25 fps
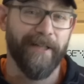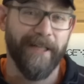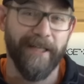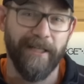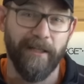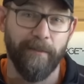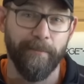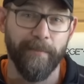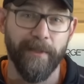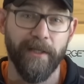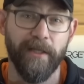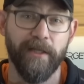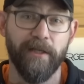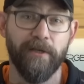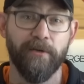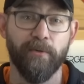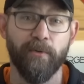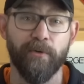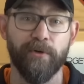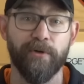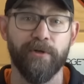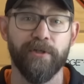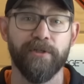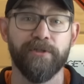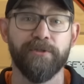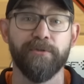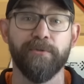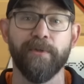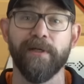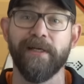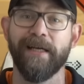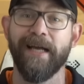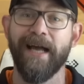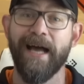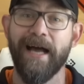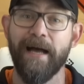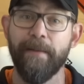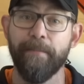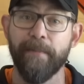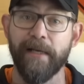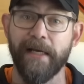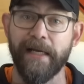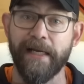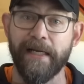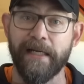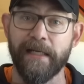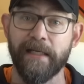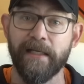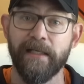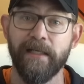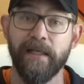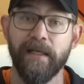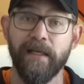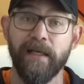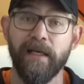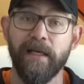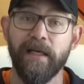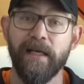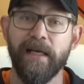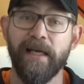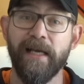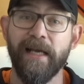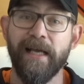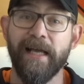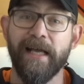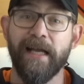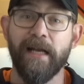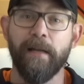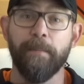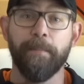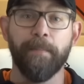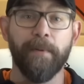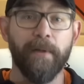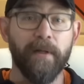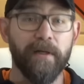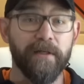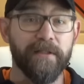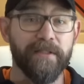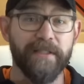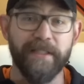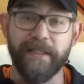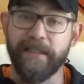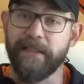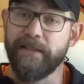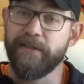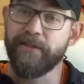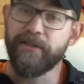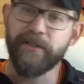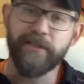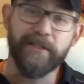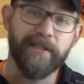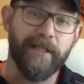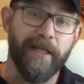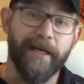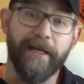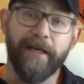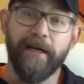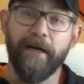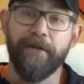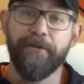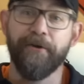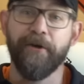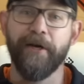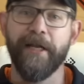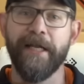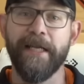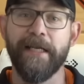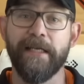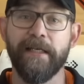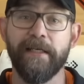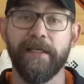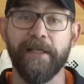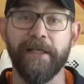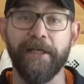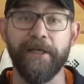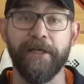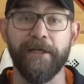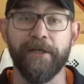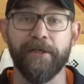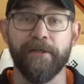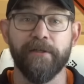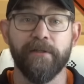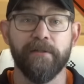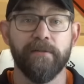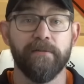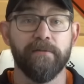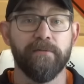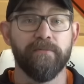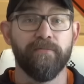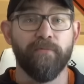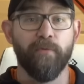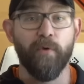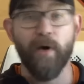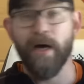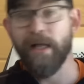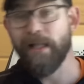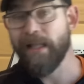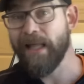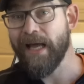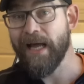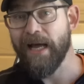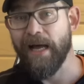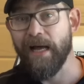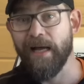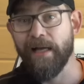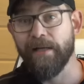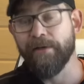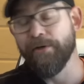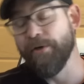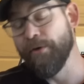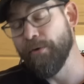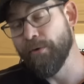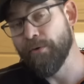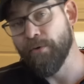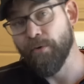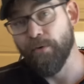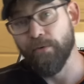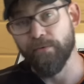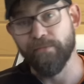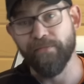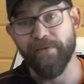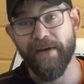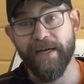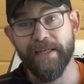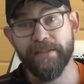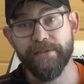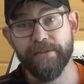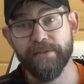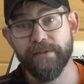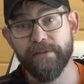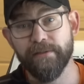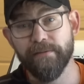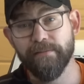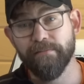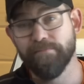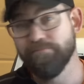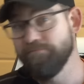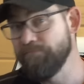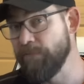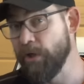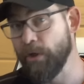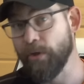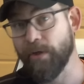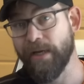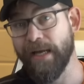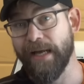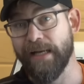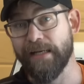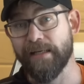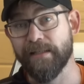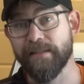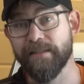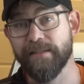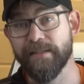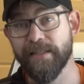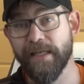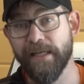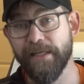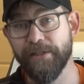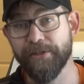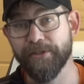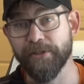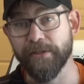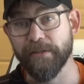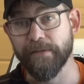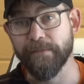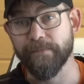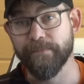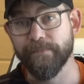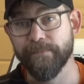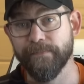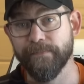helmet in order to accommodate it. And it plugs in just like other heated gear, and voila, no cold visor, no condensation.